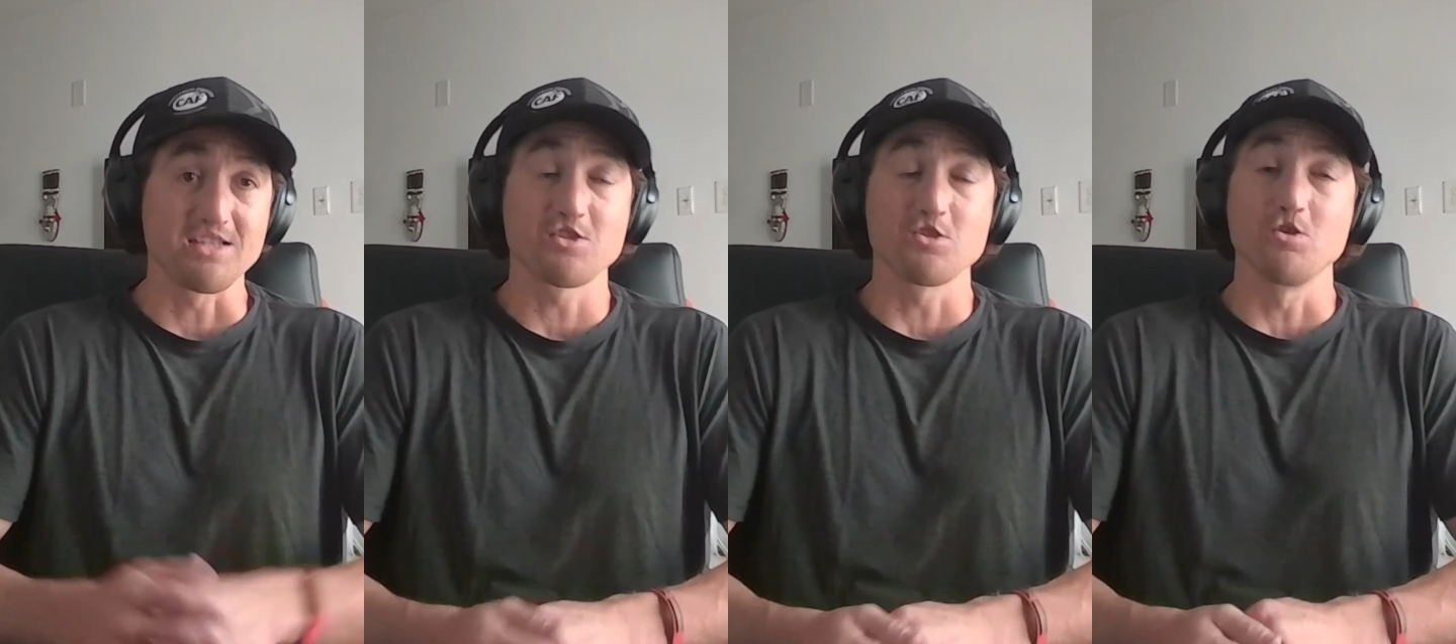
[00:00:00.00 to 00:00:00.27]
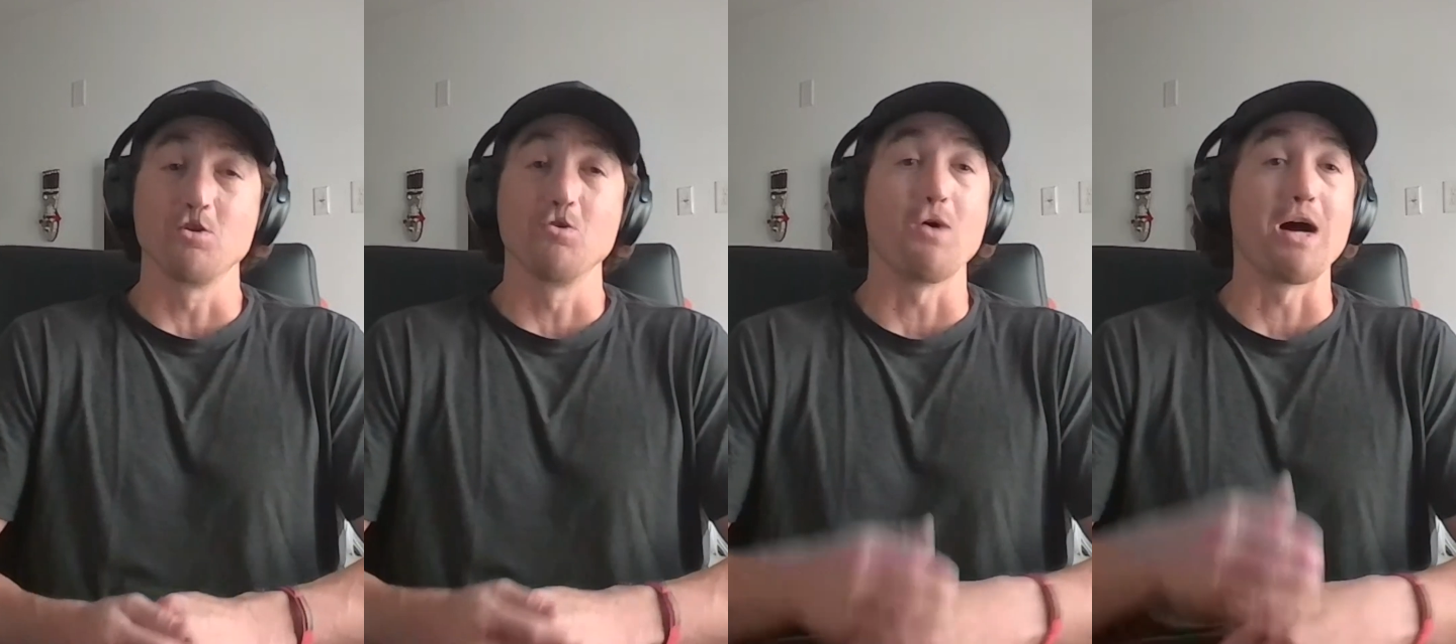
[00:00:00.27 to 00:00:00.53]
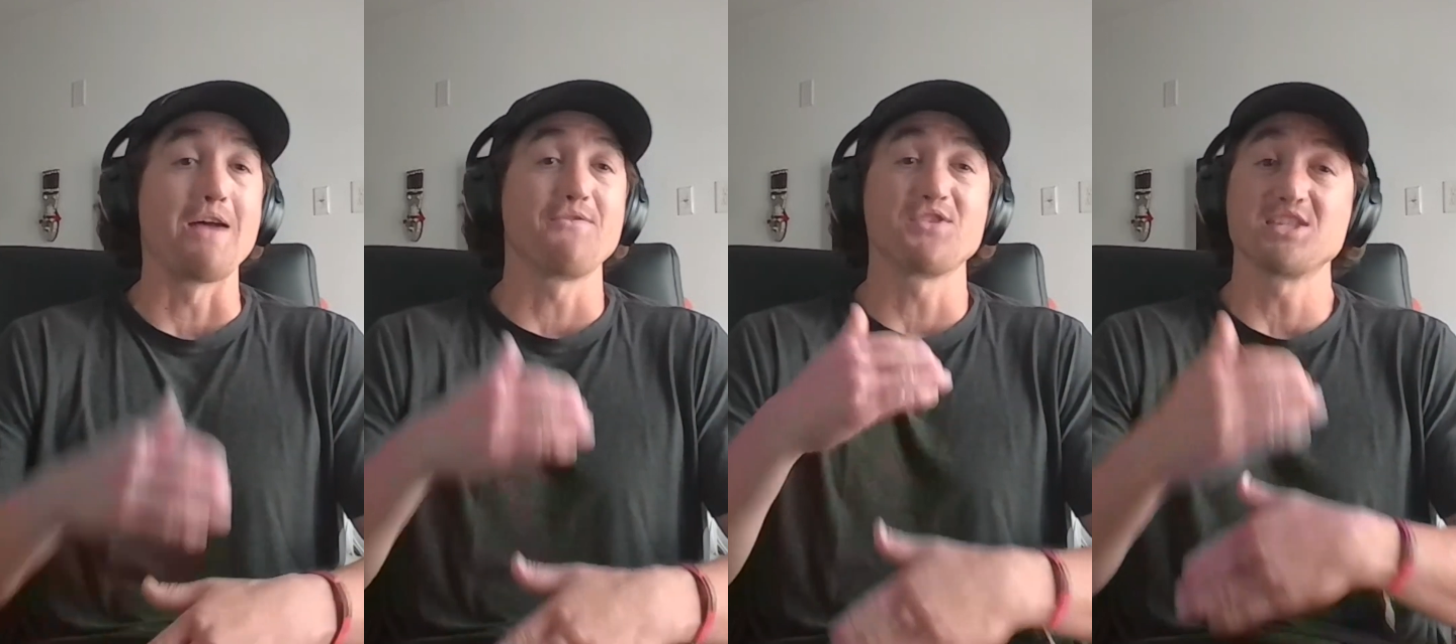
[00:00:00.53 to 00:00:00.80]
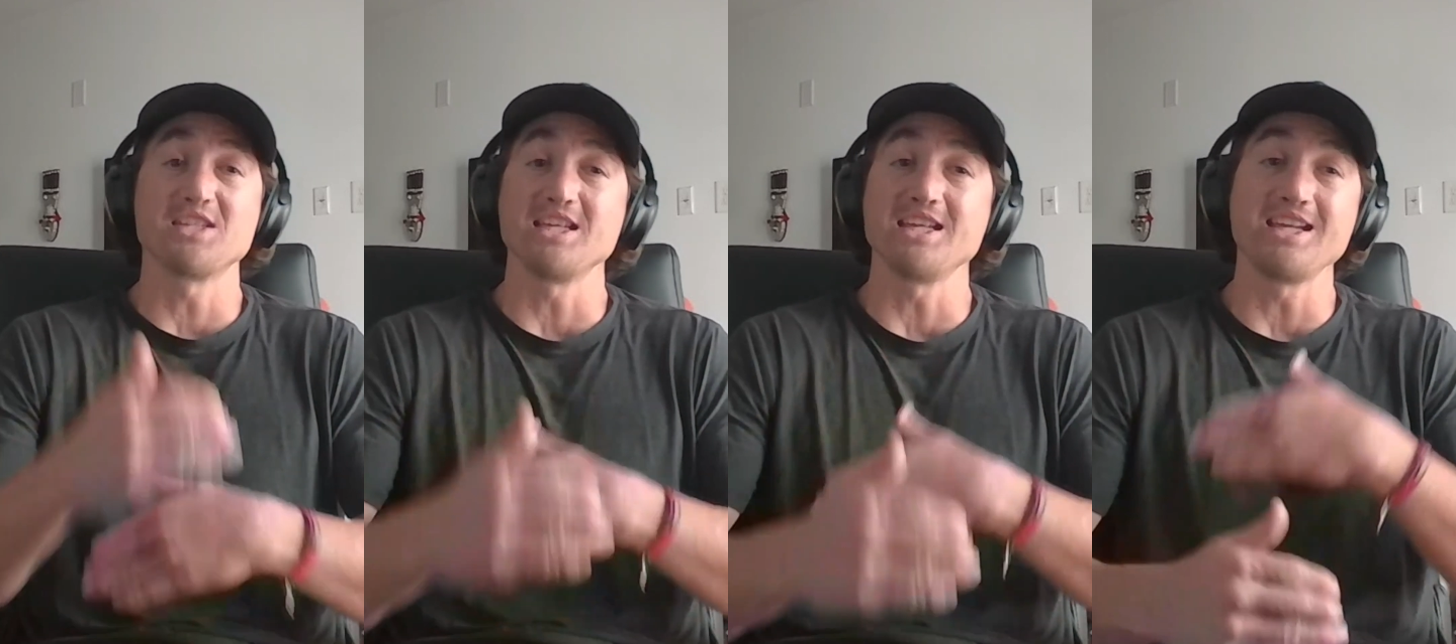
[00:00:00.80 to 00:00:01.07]
And so I've
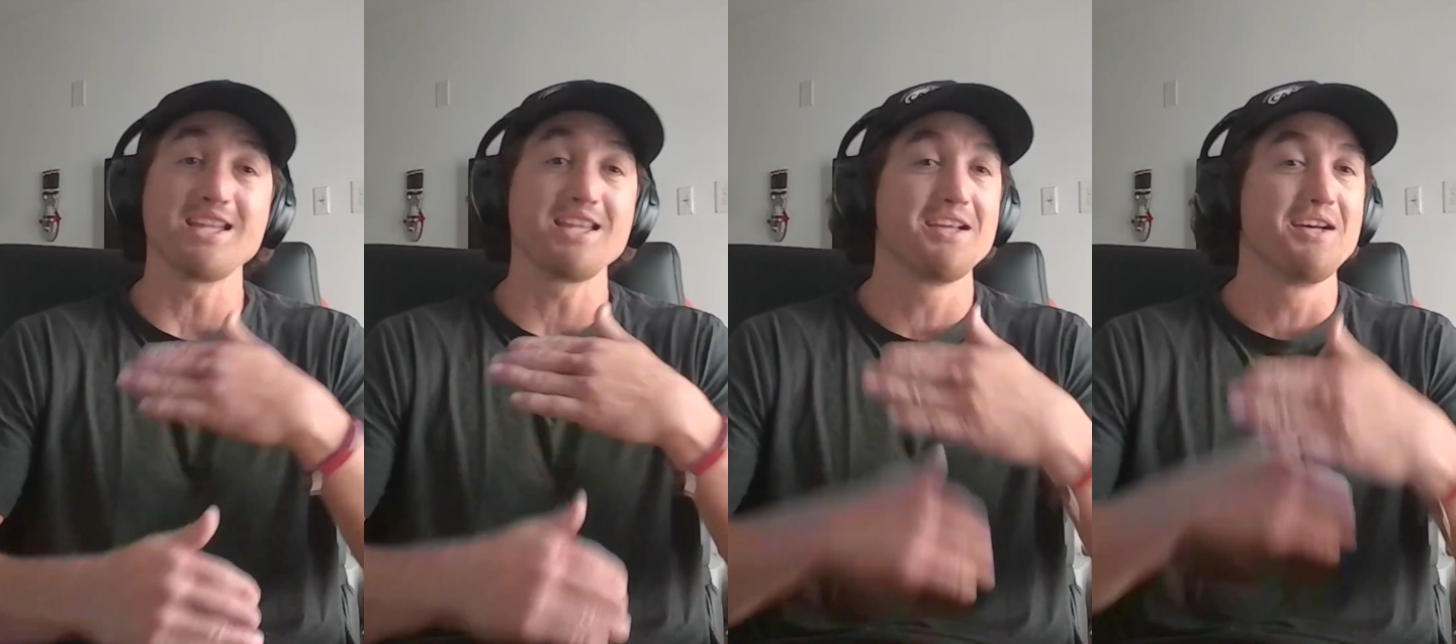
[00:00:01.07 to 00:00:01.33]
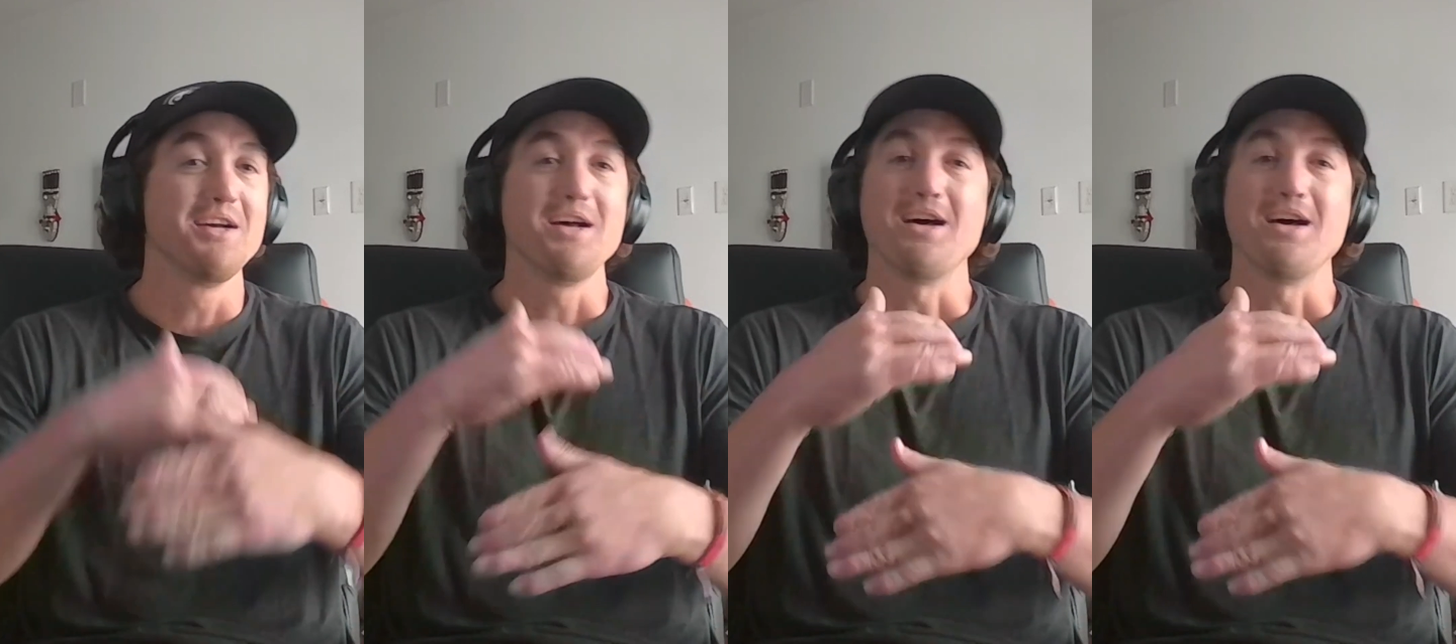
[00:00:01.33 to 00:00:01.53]
seen